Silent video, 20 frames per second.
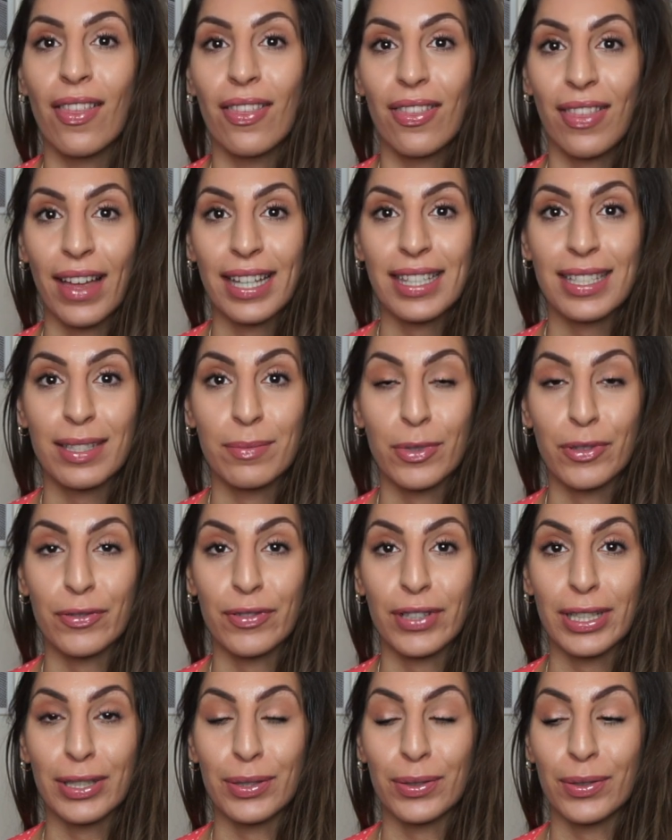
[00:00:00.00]
That is going to be
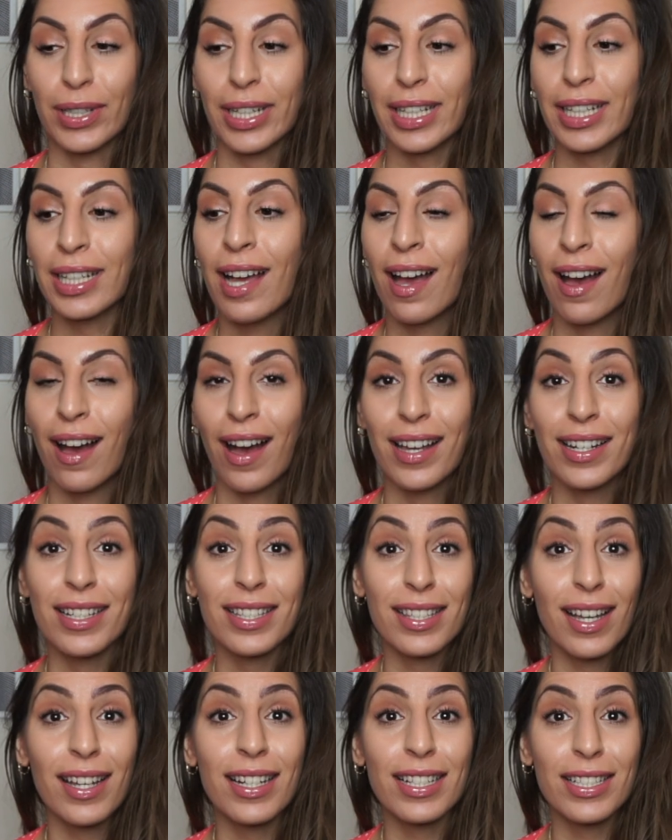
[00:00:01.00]
really annoying. I
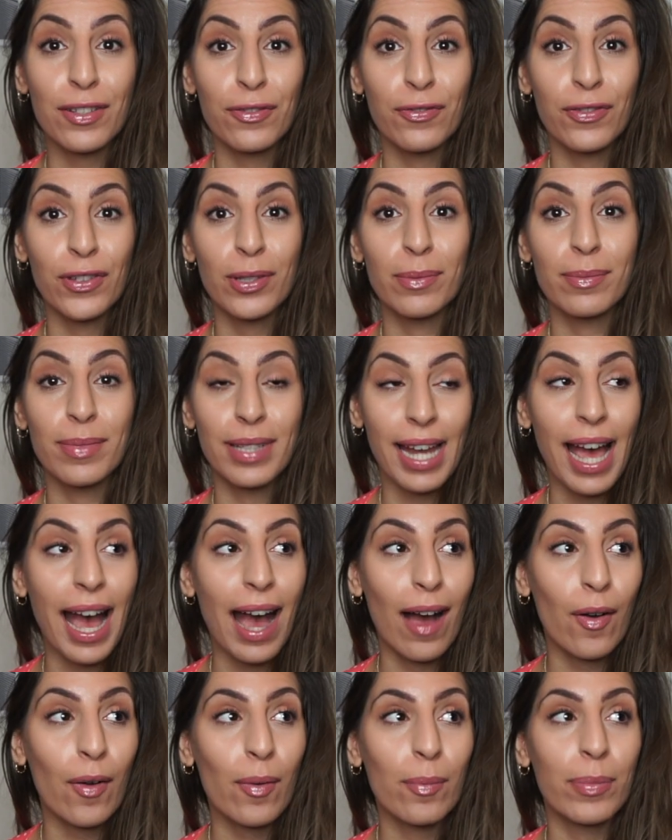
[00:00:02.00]
decided to film
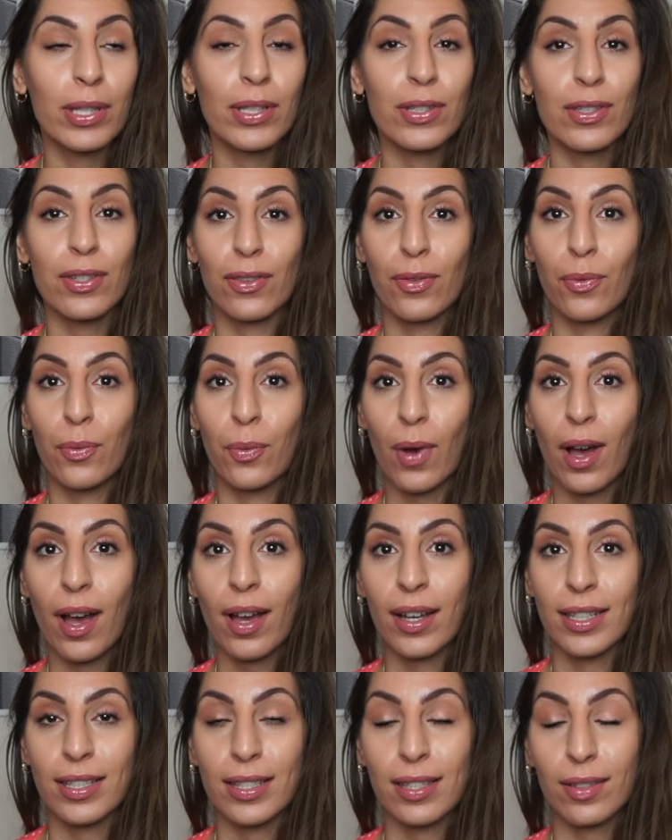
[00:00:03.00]
now because the
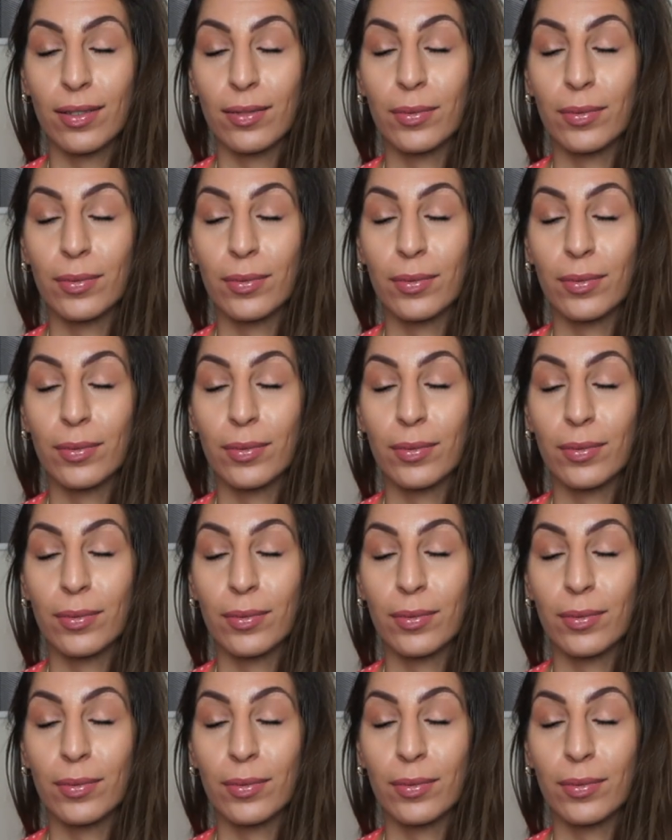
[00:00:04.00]
workers,